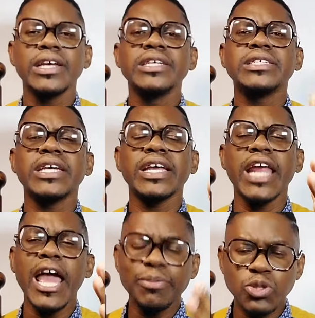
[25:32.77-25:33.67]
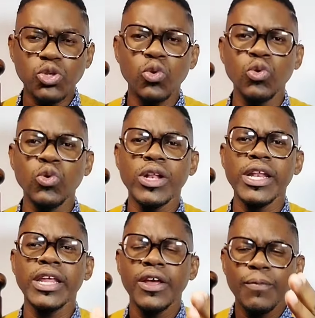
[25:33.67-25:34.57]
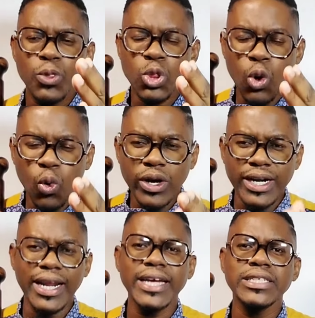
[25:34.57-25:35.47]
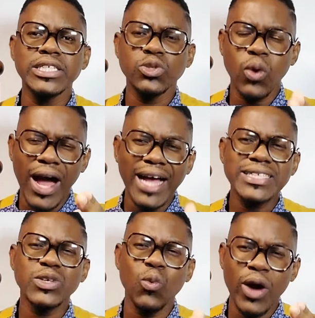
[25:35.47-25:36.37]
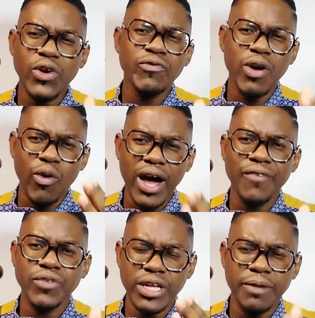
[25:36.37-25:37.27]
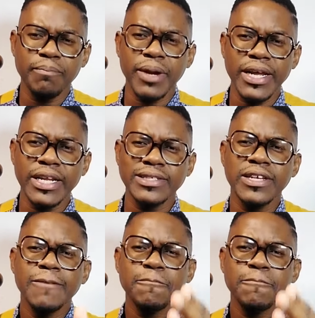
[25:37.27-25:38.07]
She had absolutely no right to ask one of our African brothers